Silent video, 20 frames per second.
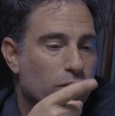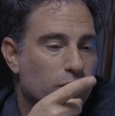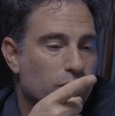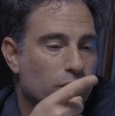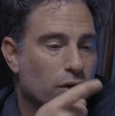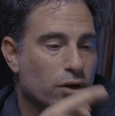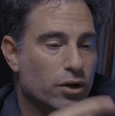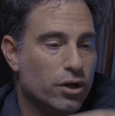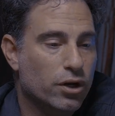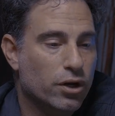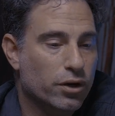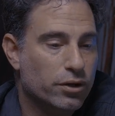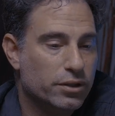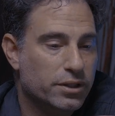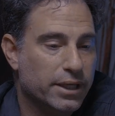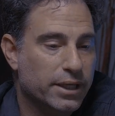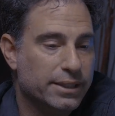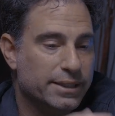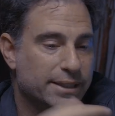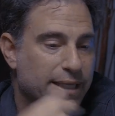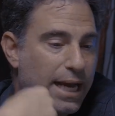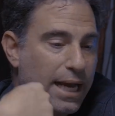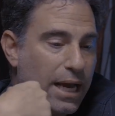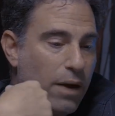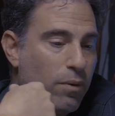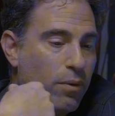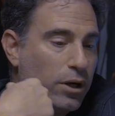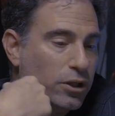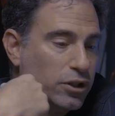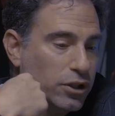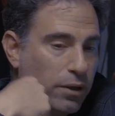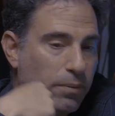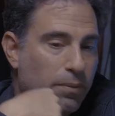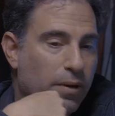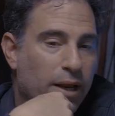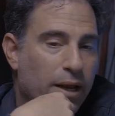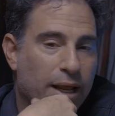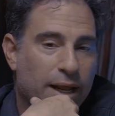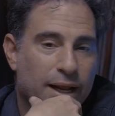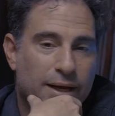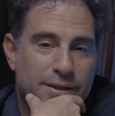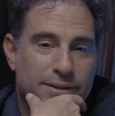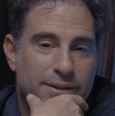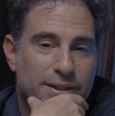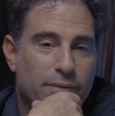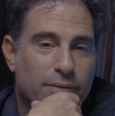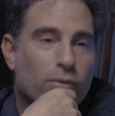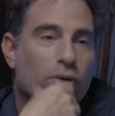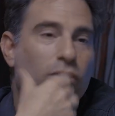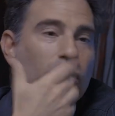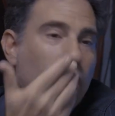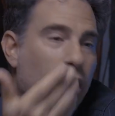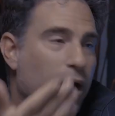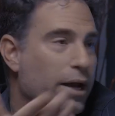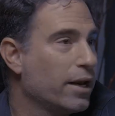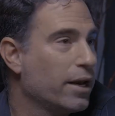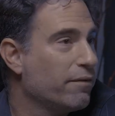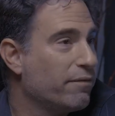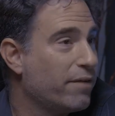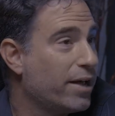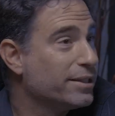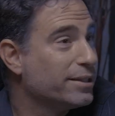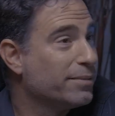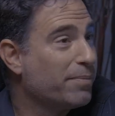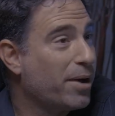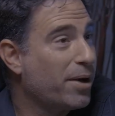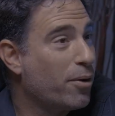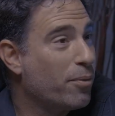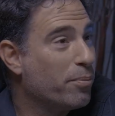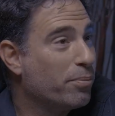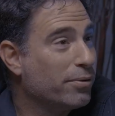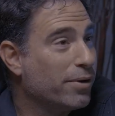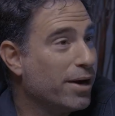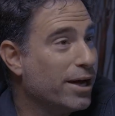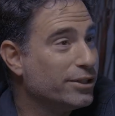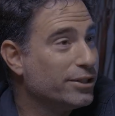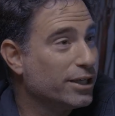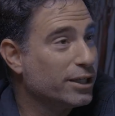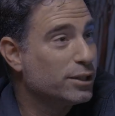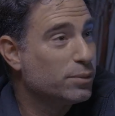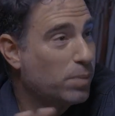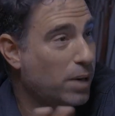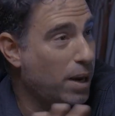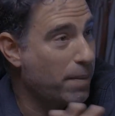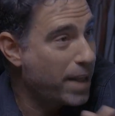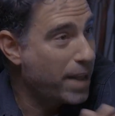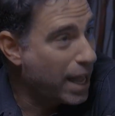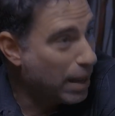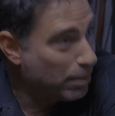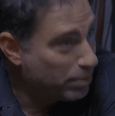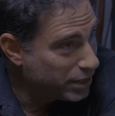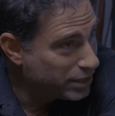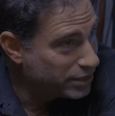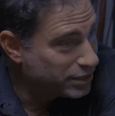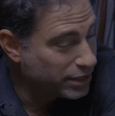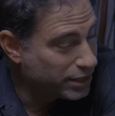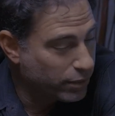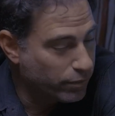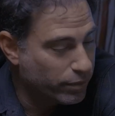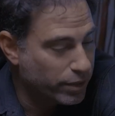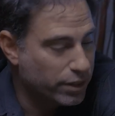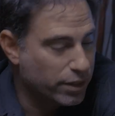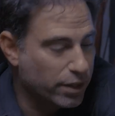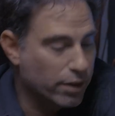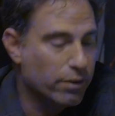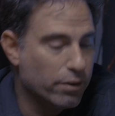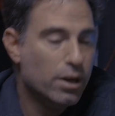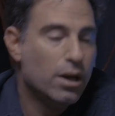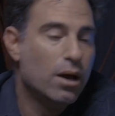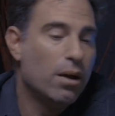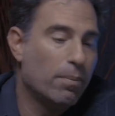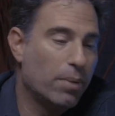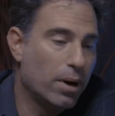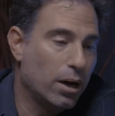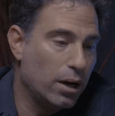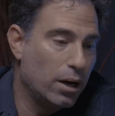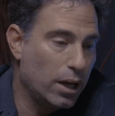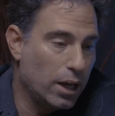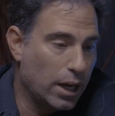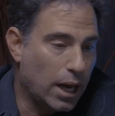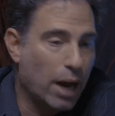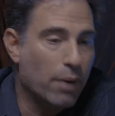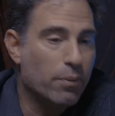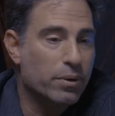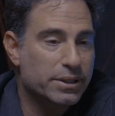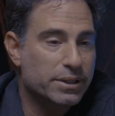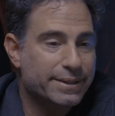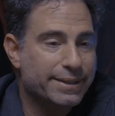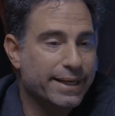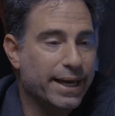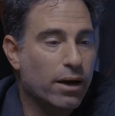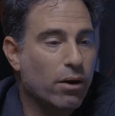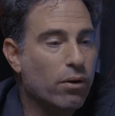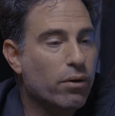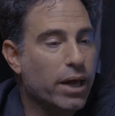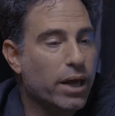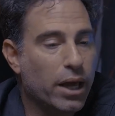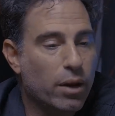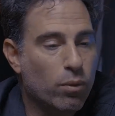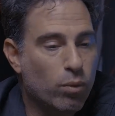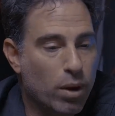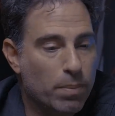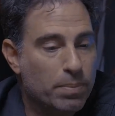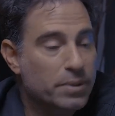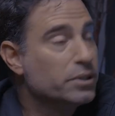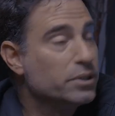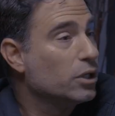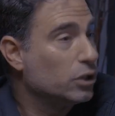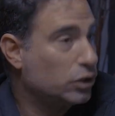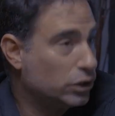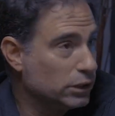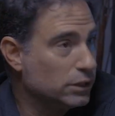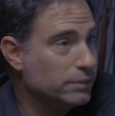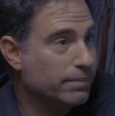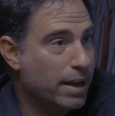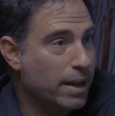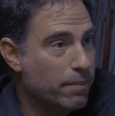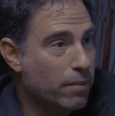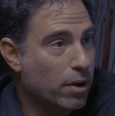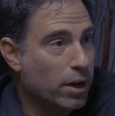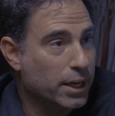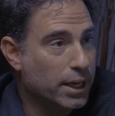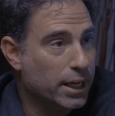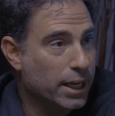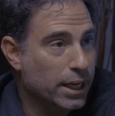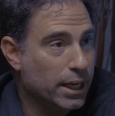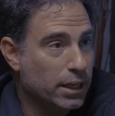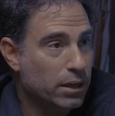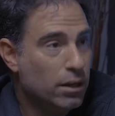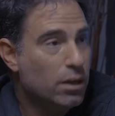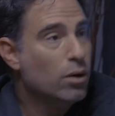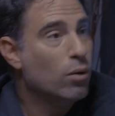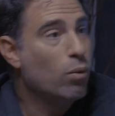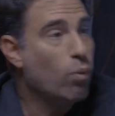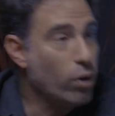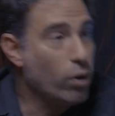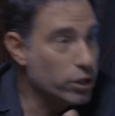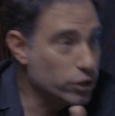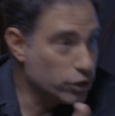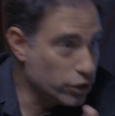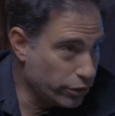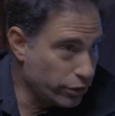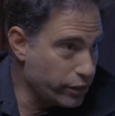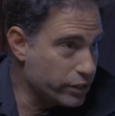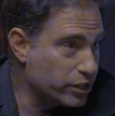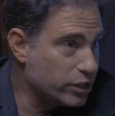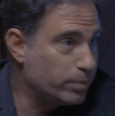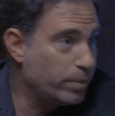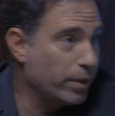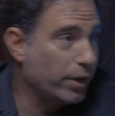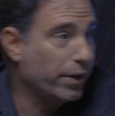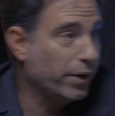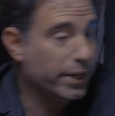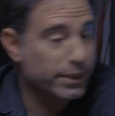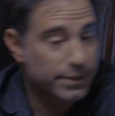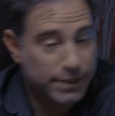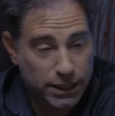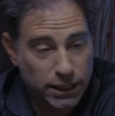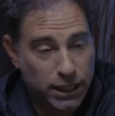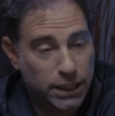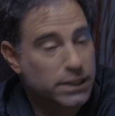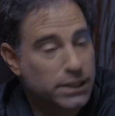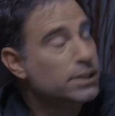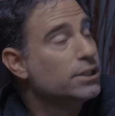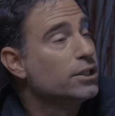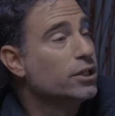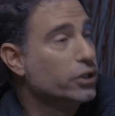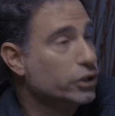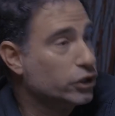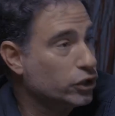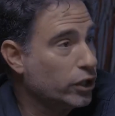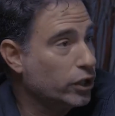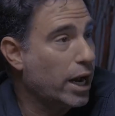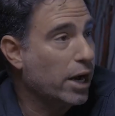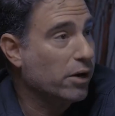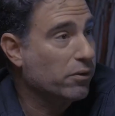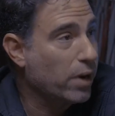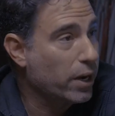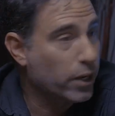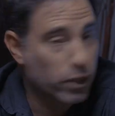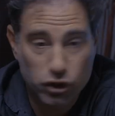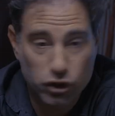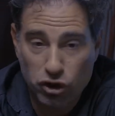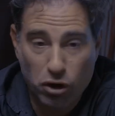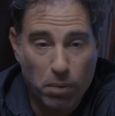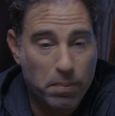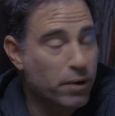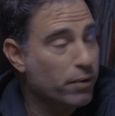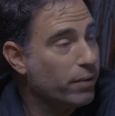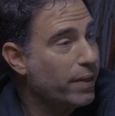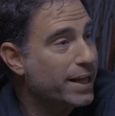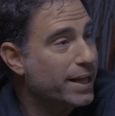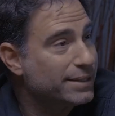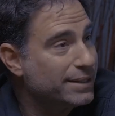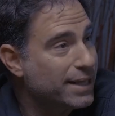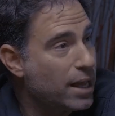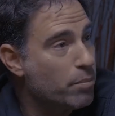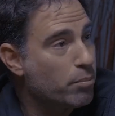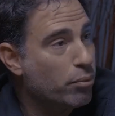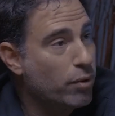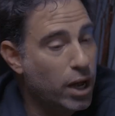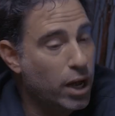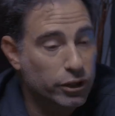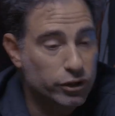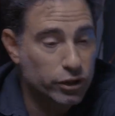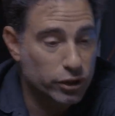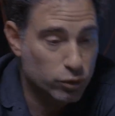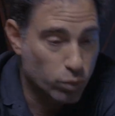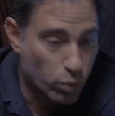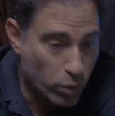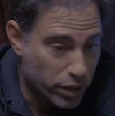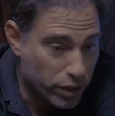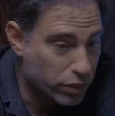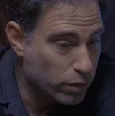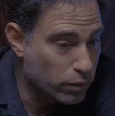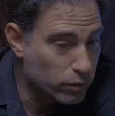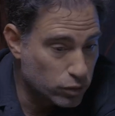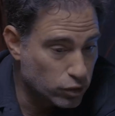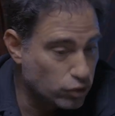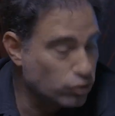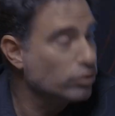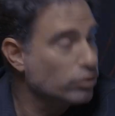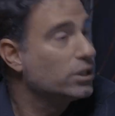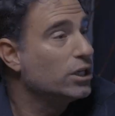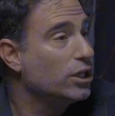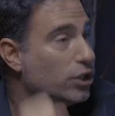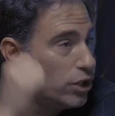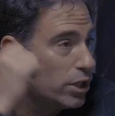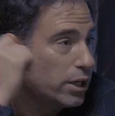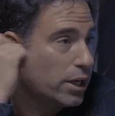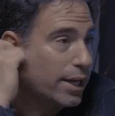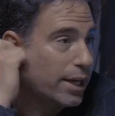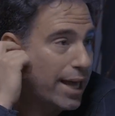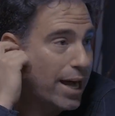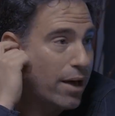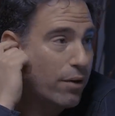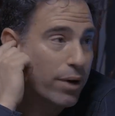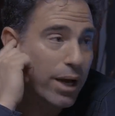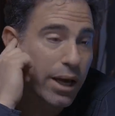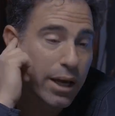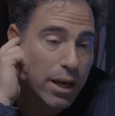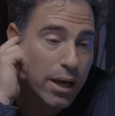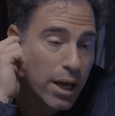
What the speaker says: So you're saying, Zach, I want your money. And you said, well, no, I'm going to invest in my own projects, but I'm happy to sit with you. But I would say, okay, what position is my money in? What is your experience? I'd like to see your track record. Show me your last 10 projects with strategic accounting.